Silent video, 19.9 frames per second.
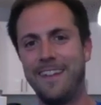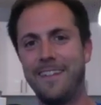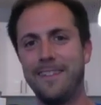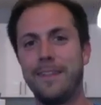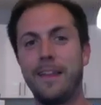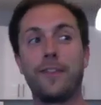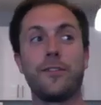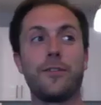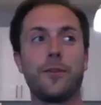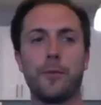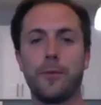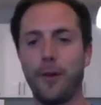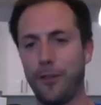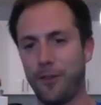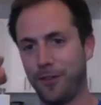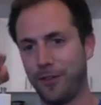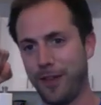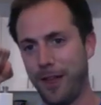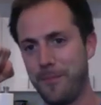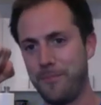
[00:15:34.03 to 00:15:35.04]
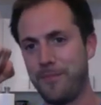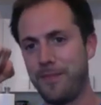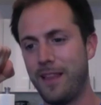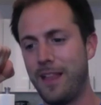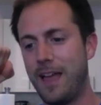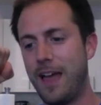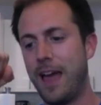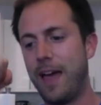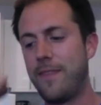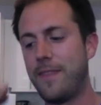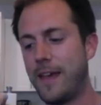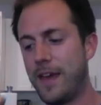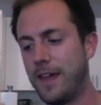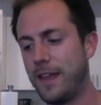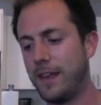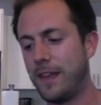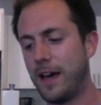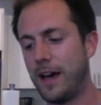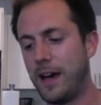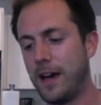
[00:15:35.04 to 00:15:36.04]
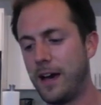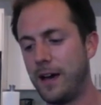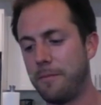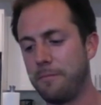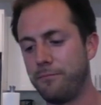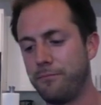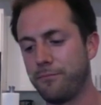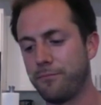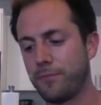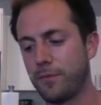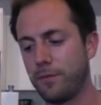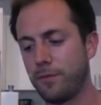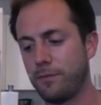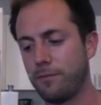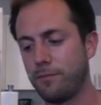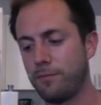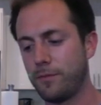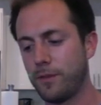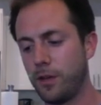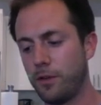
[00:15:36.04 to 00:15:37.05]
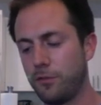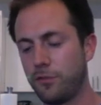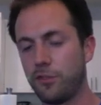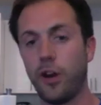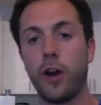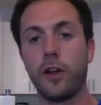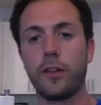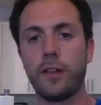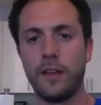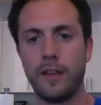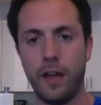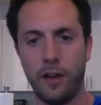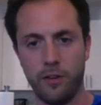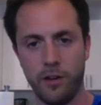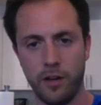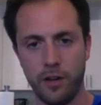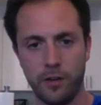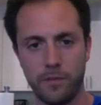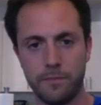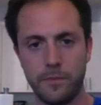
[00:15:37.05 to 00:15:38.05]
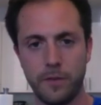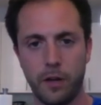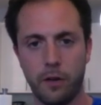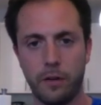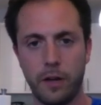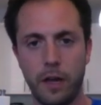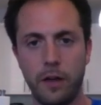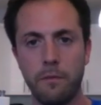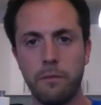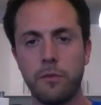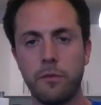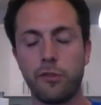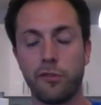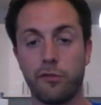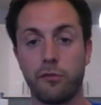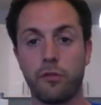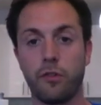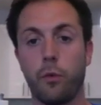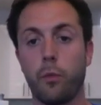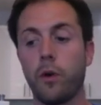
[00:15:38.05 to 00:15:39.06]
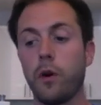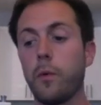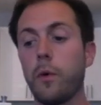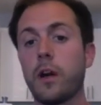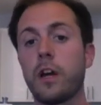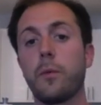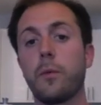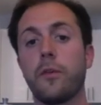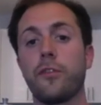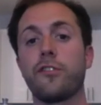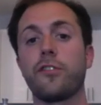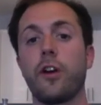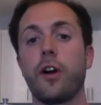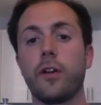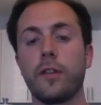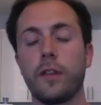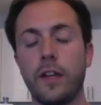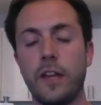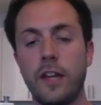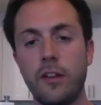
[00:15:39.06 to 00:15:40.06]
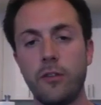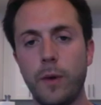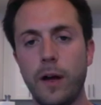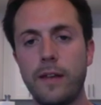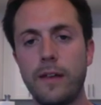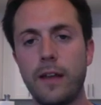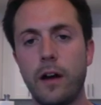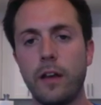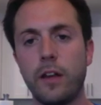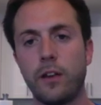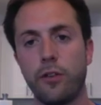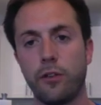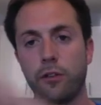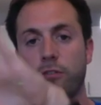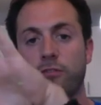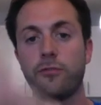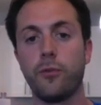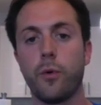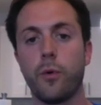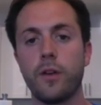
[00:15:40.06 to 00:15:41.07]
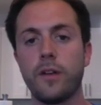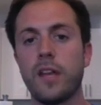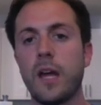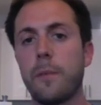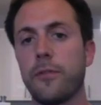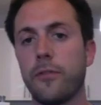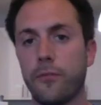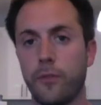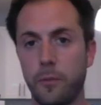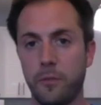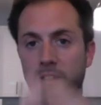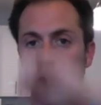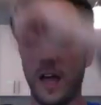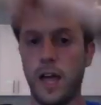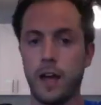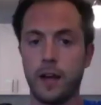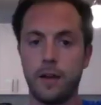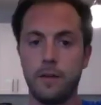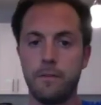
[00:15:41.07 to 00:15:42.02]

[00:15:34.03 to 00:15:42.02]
That's her brother's name. And then Charlie down here. Okay? So we're working with Charlie. He's way down here. He's 4 in depth from Zach.